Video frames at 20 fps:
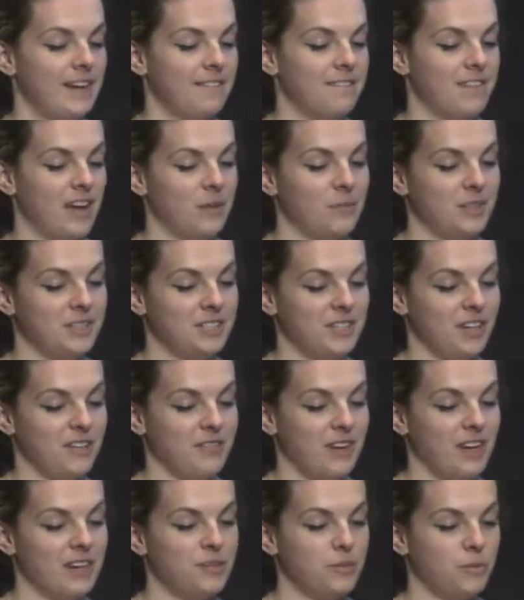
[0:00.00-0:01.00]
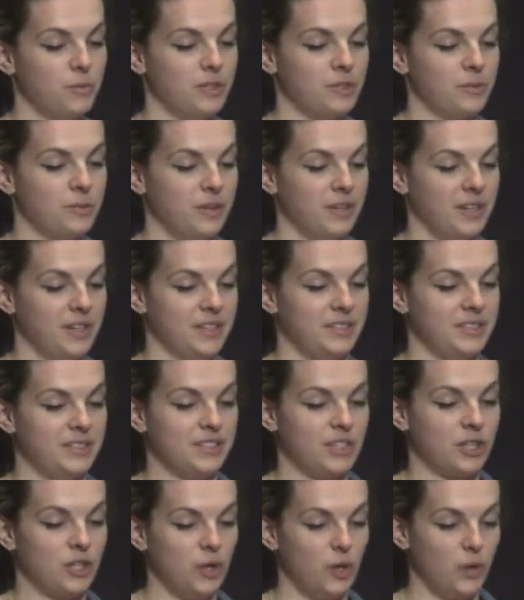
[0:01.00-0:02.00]
famous event which
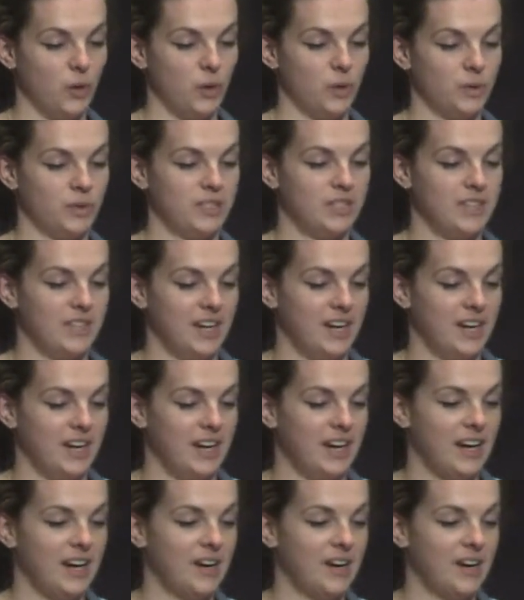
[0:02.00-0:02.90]
was called the